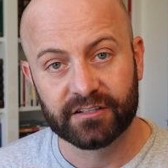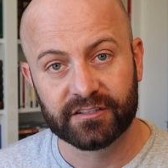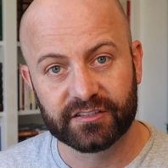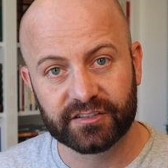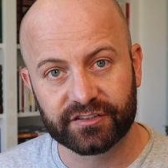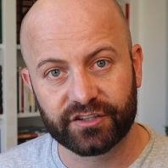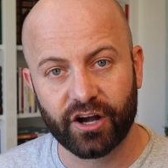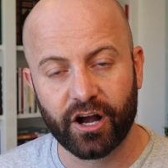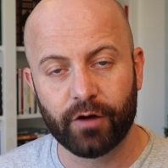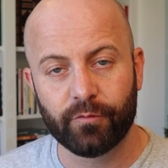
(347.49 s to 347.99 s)

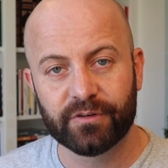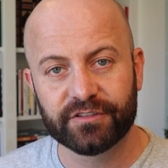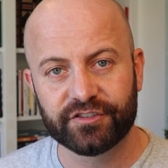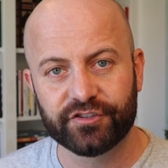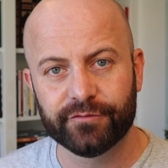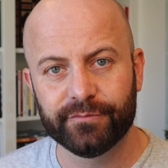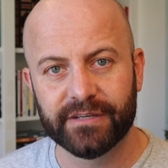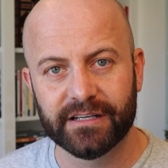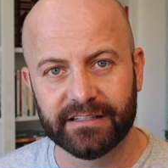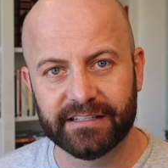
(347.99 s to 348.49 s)
Scott was
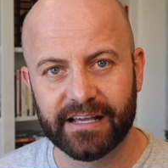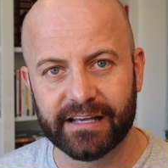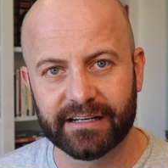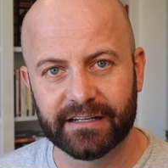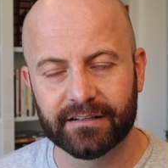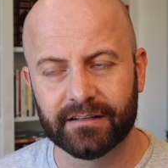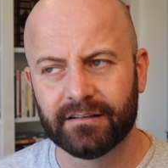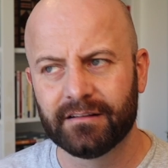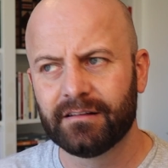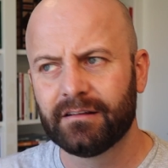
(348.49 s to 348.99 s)

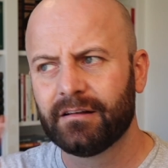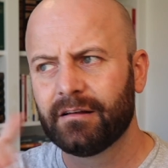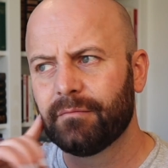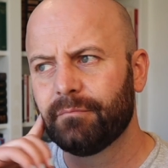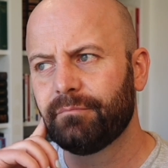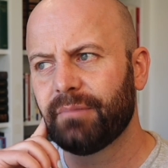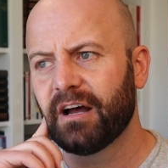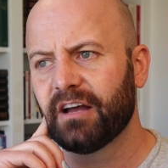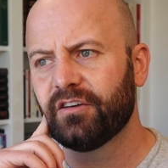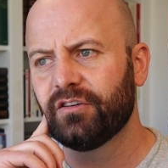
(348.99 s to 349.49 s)
humiliated
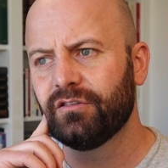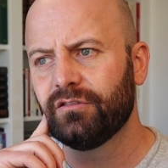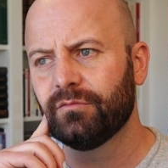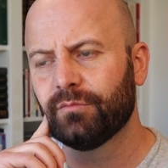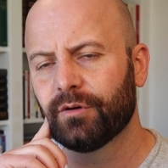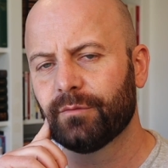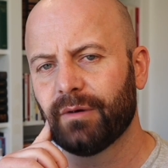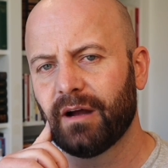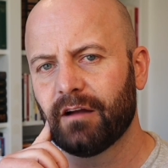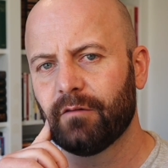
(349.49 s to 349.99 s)
by
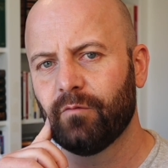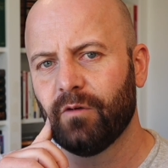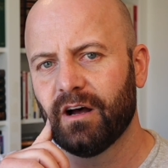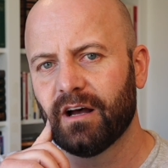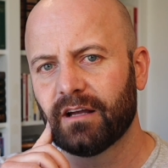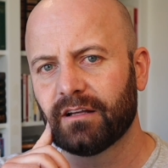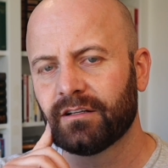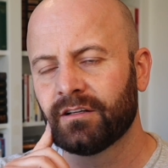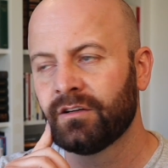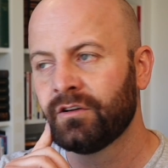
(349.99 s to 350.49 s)
whom or by
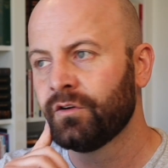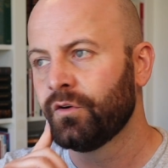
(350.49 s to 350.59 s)
what?